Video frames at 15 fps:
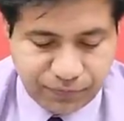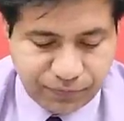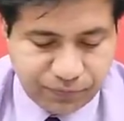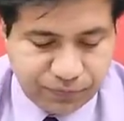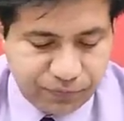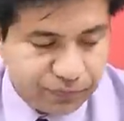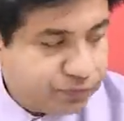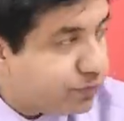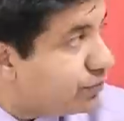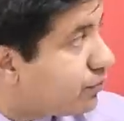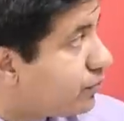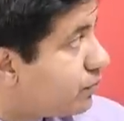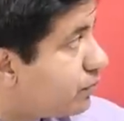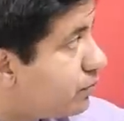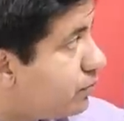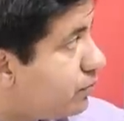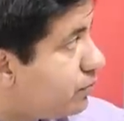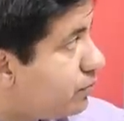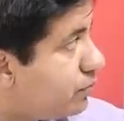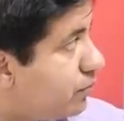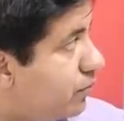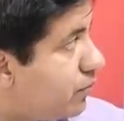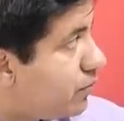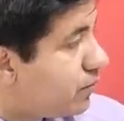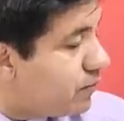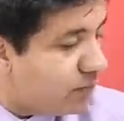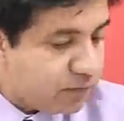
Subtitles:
Nobody speaks.